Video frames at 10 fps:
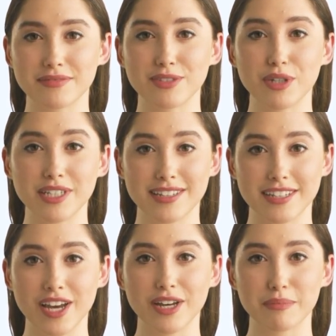Turkey's
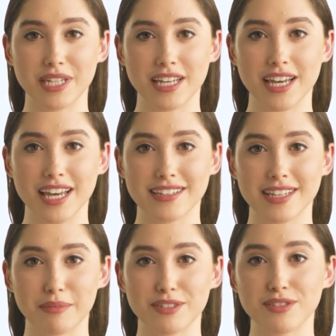economy has
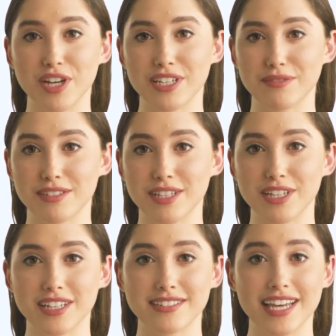demonstrated
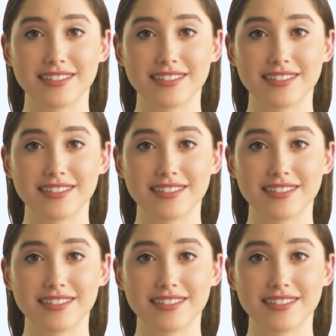resilience and